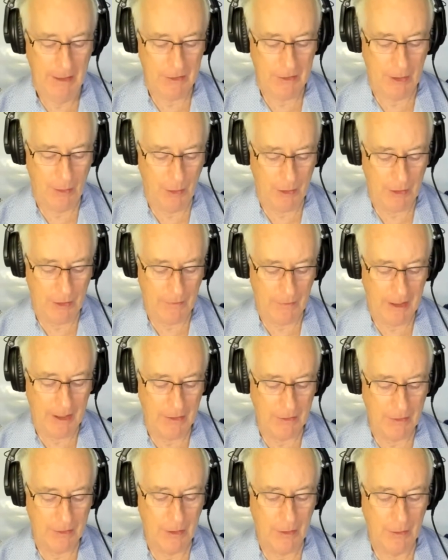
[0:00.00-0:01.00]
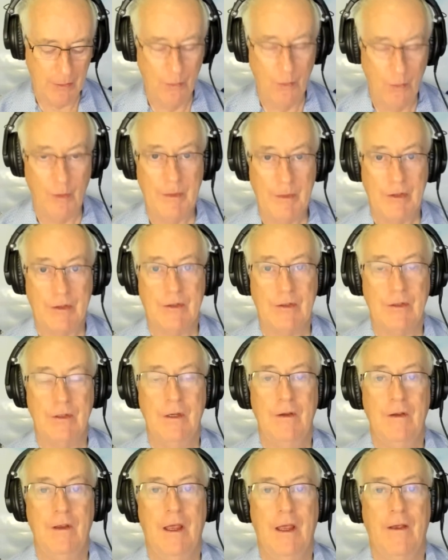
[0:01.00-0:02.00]
So what you've had is an enormous
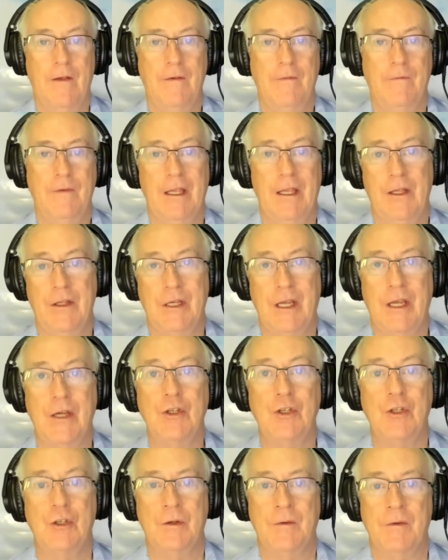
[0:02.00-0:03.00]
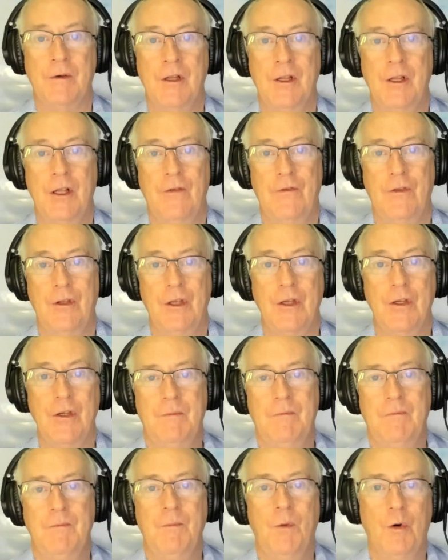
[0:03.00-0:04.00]
uh, validation of the
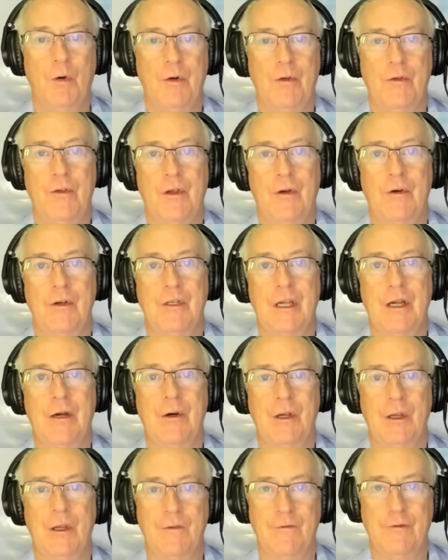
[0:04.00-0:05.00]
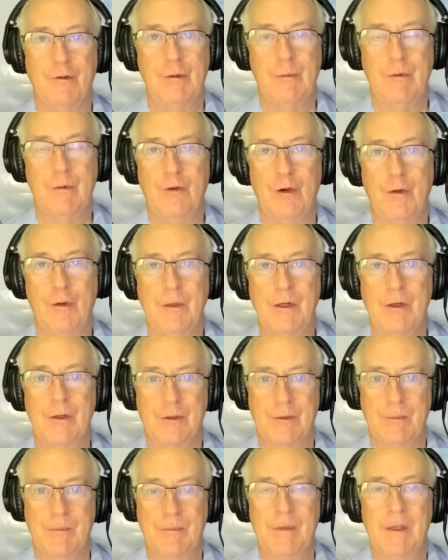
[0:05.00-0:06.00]
more authoritarian form of
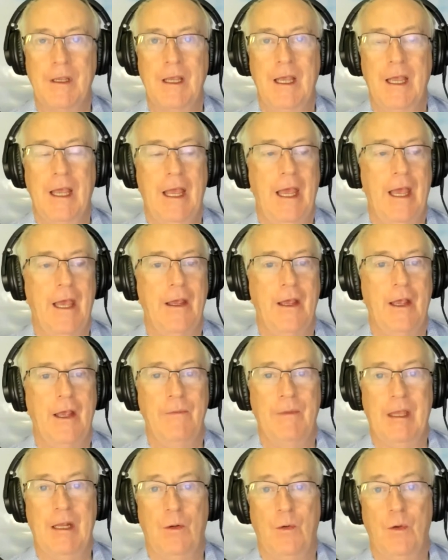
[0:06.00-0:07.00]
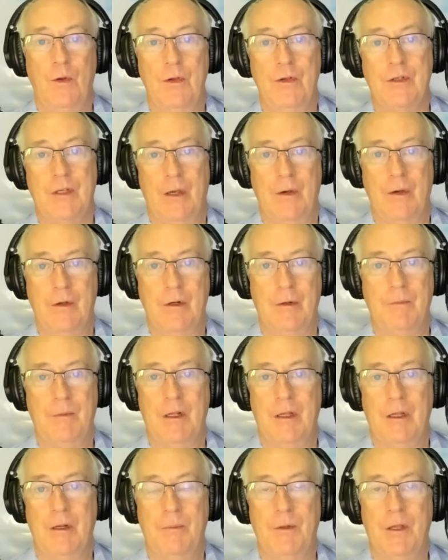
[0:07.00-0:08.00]
communism, uh, and that also it,
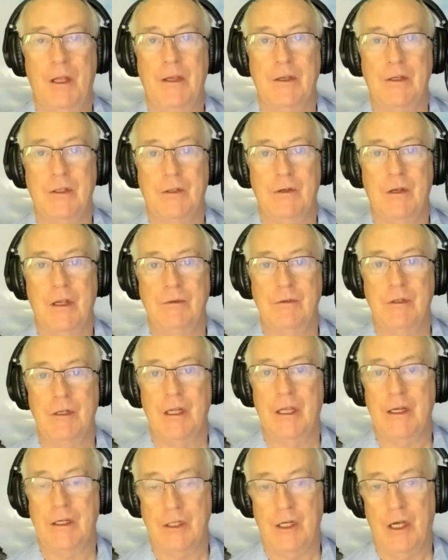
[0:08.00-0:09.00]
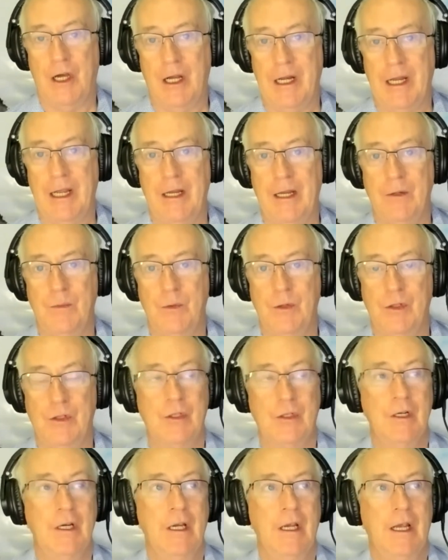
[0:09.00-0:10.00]
it applies to a country like Thailand, which
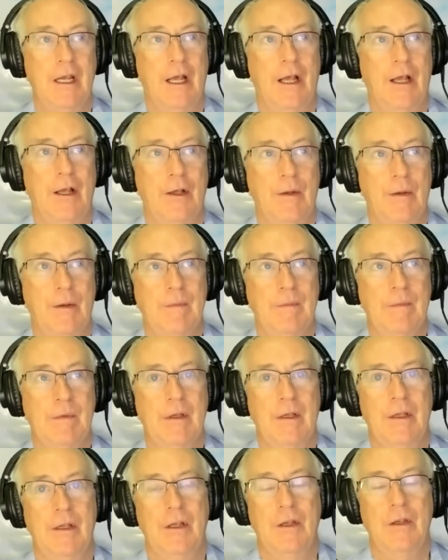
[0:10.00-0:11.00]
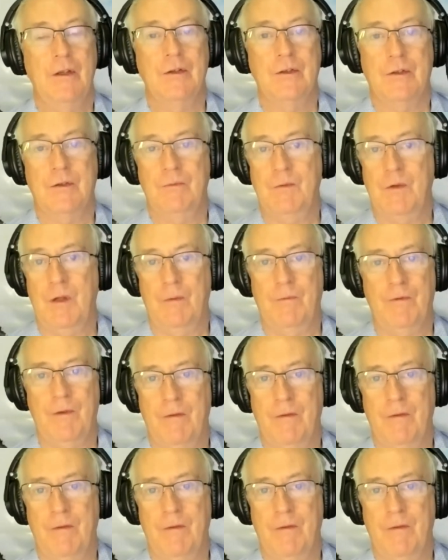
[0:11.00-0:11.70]
um, is a